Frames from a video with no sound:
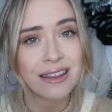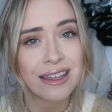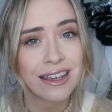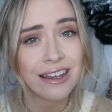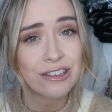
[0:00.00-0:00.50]
I
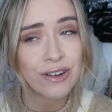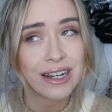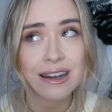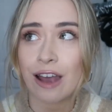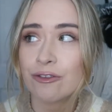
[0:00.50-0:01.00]
think it has
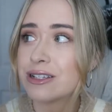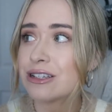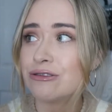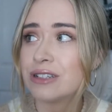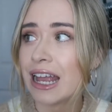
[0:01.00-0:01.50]
rained every
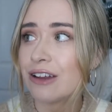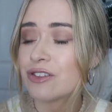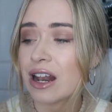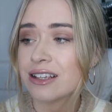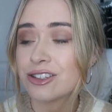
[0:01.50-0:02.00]
single day for
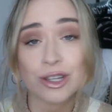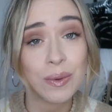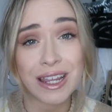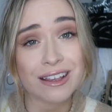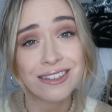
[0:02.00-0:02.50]
the last 2
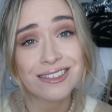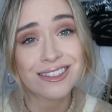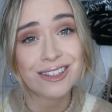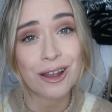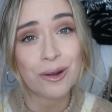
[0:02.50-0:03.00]
weeks,
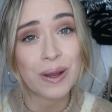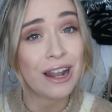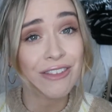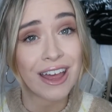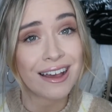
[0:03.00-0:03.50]
so we
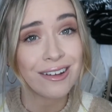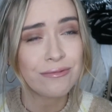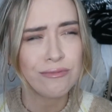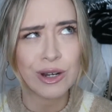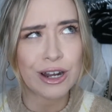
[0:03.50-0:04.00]
love that.
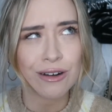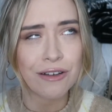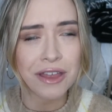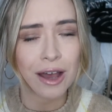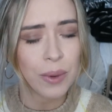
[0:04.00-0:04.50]
We don't
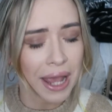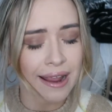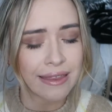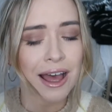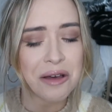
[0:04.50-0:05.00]
love that, we
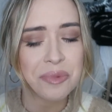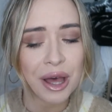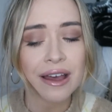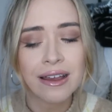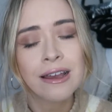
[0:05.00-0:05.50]
hate that, but